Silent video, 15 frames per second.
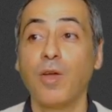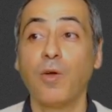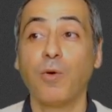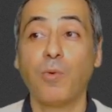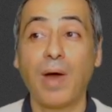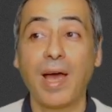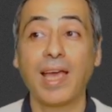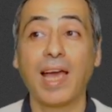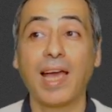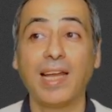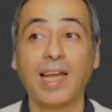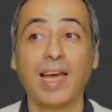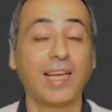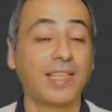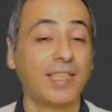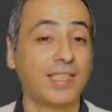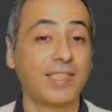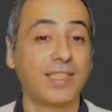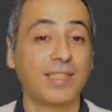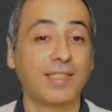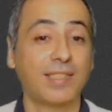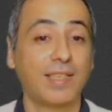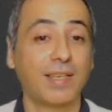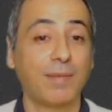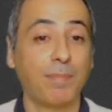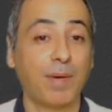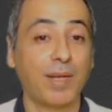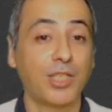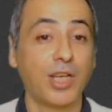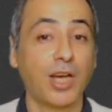Why I like this
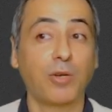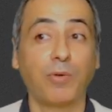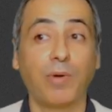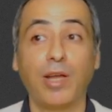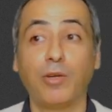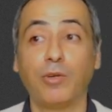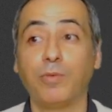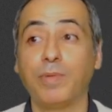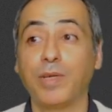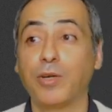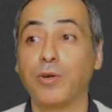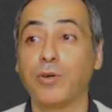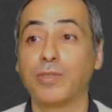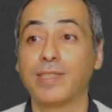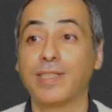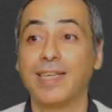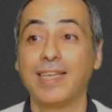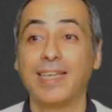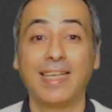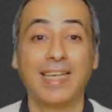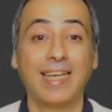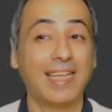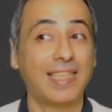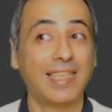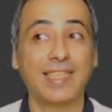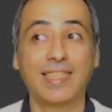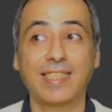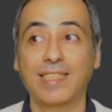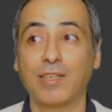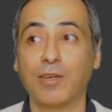Manjaro Hello? Because it
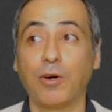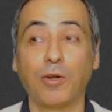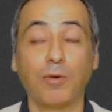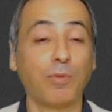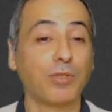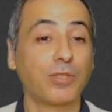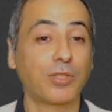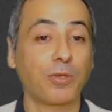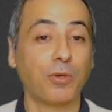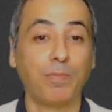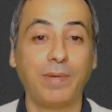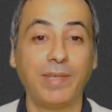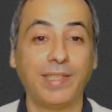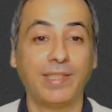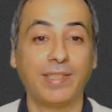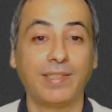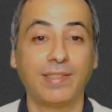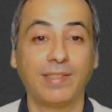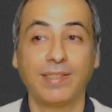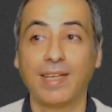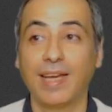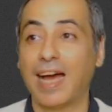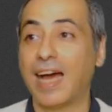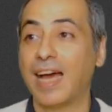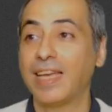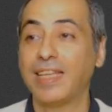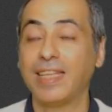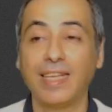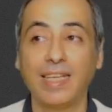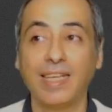is almost complete. I
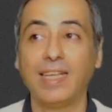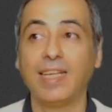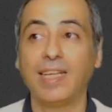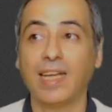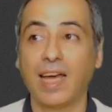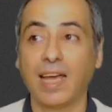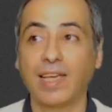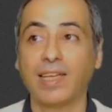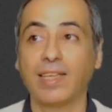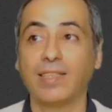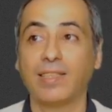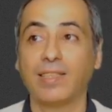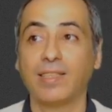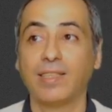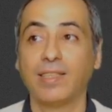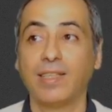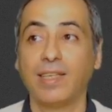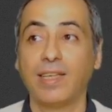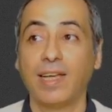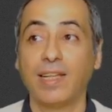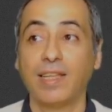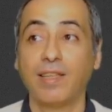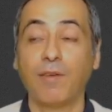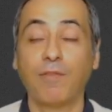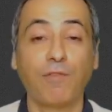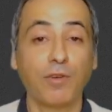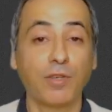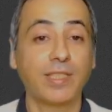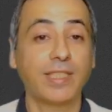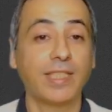really like it. The
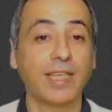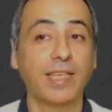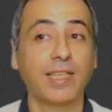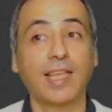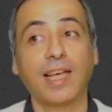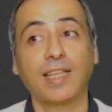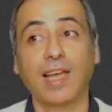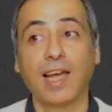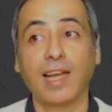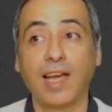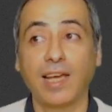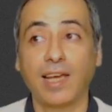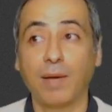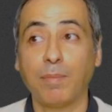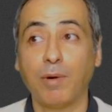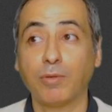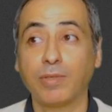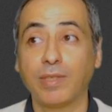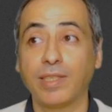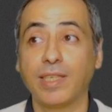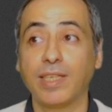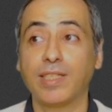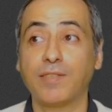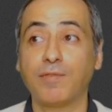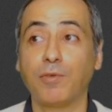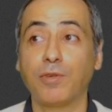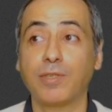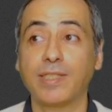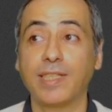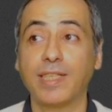first thing that I like about it is
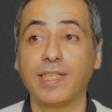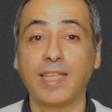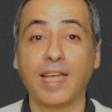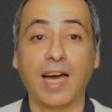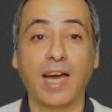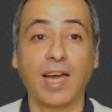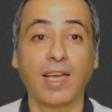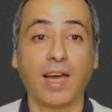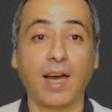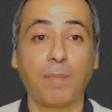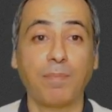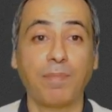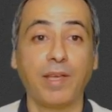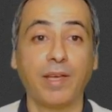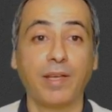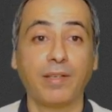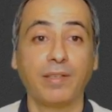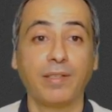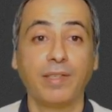first in the eye up there.